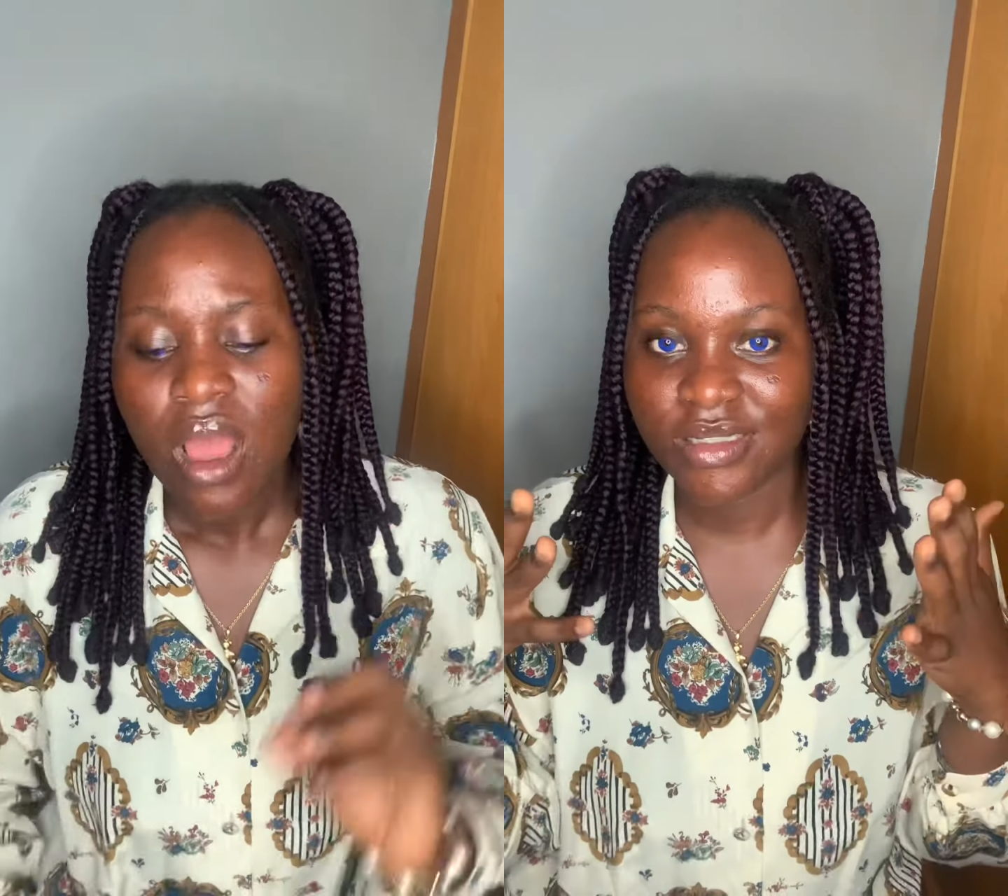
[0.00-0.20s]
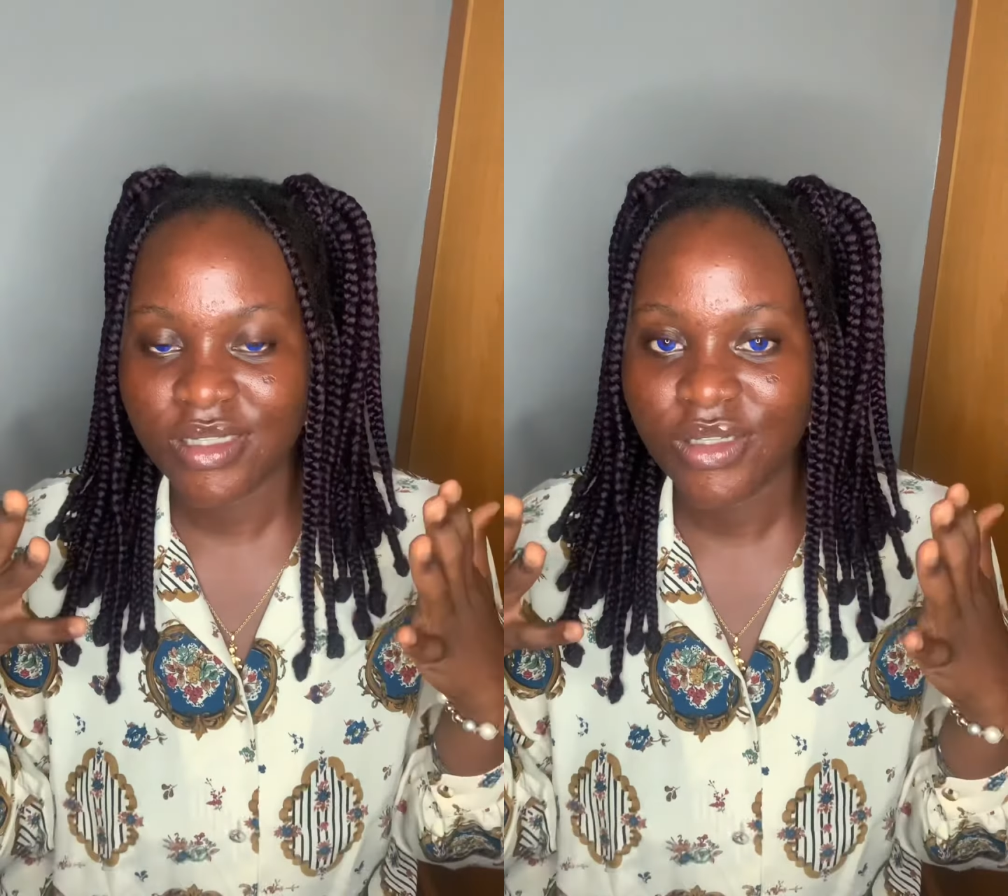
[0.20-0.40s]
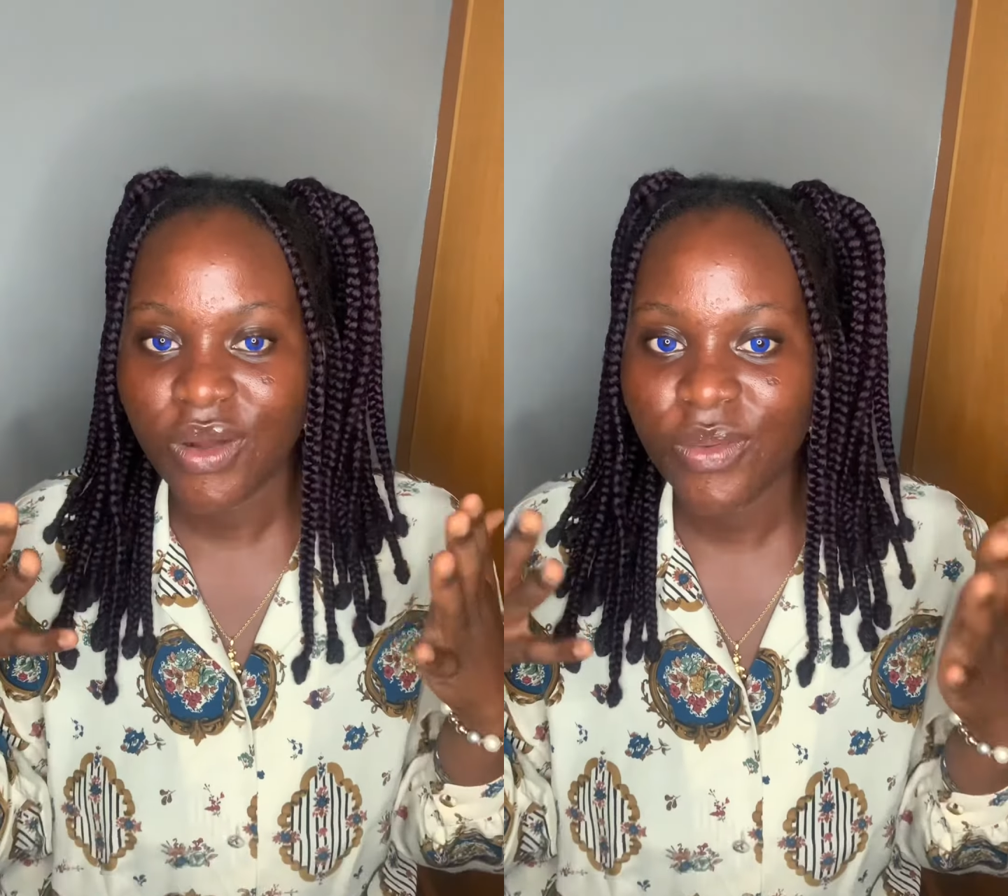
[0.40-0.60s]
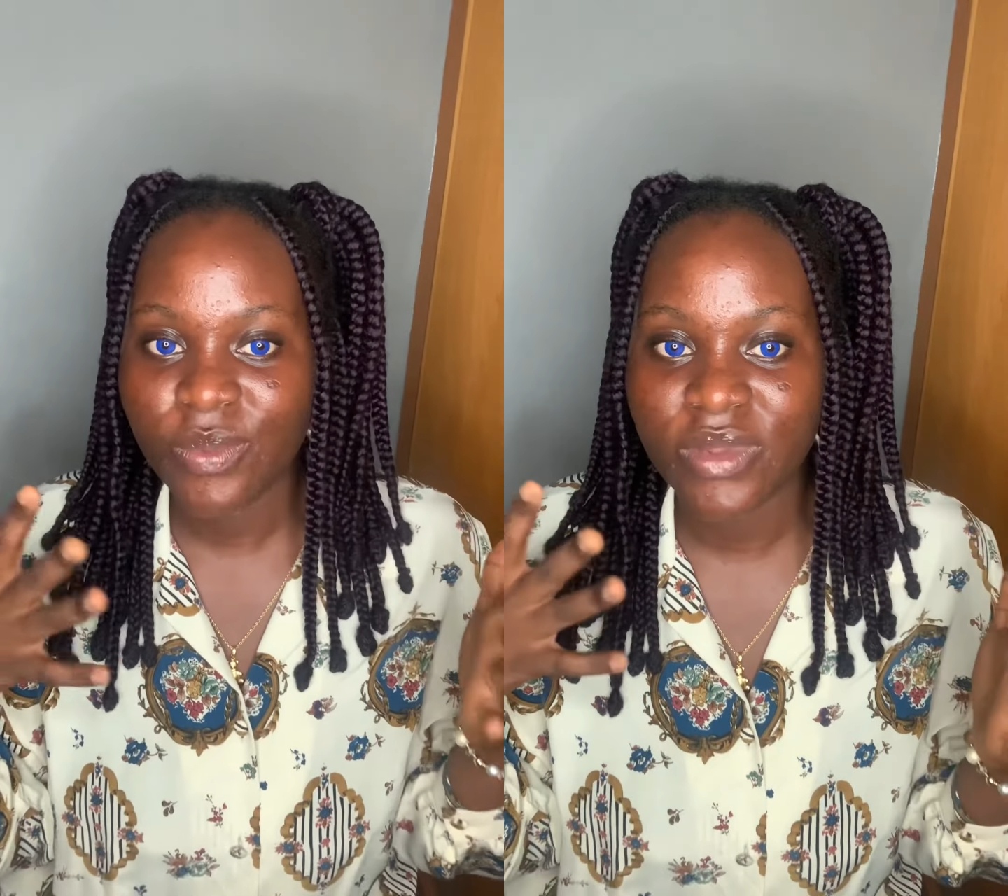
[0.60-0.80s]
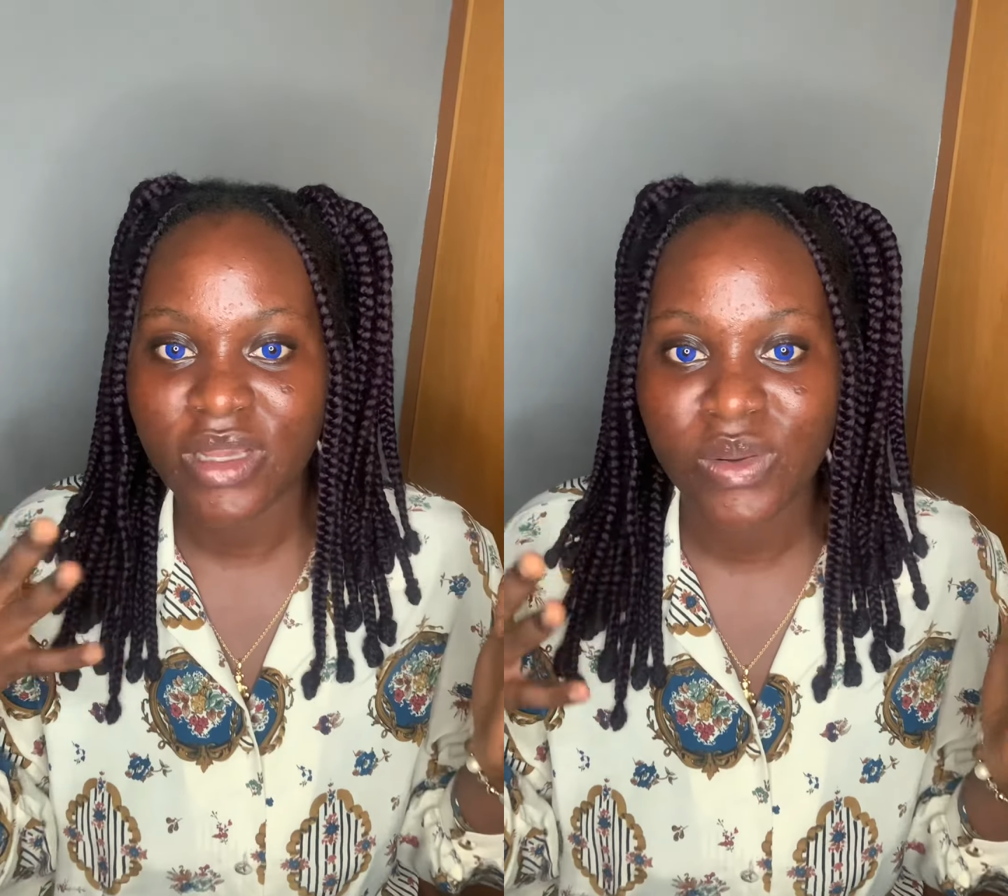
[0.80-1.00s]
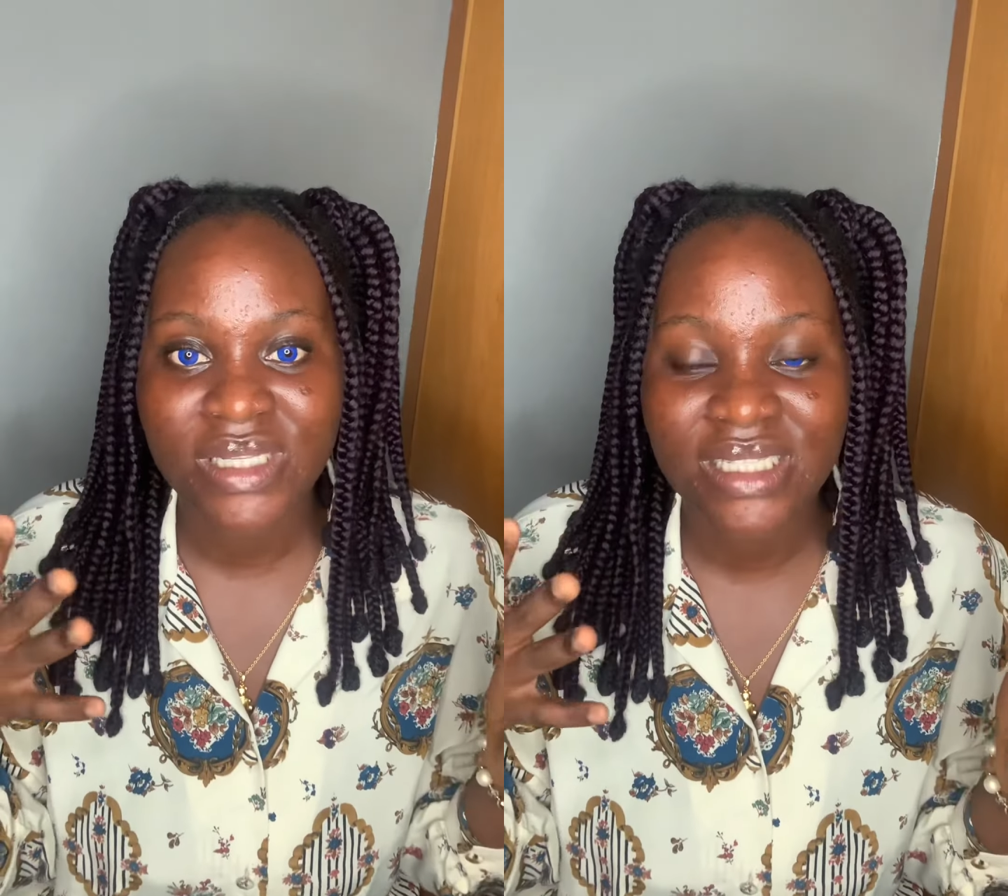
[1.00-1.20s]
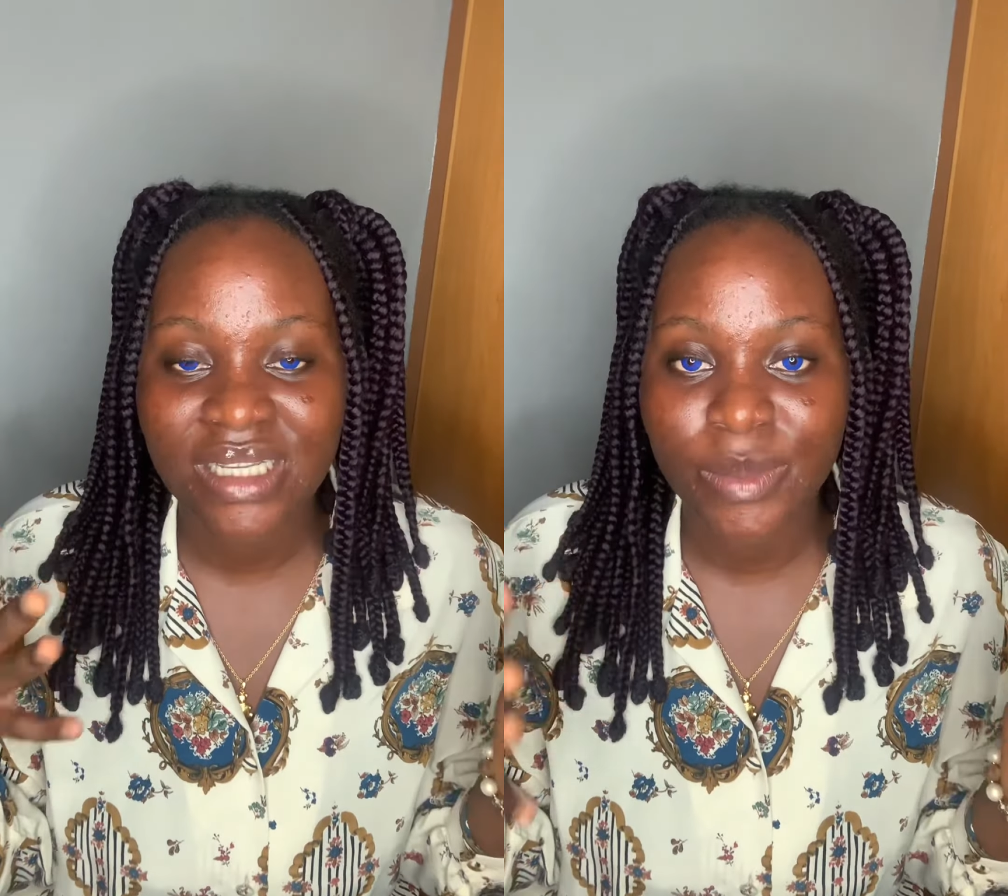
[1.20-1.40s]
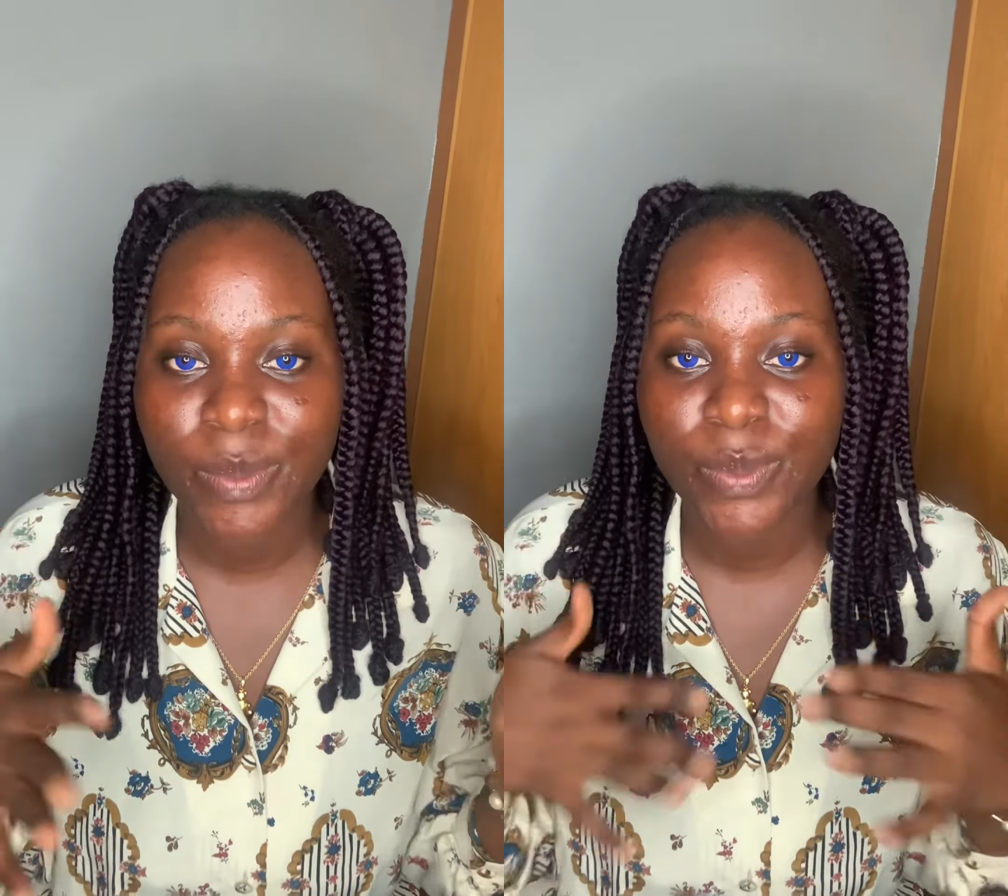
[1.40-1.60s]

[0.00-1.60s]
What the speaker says: You know, they always say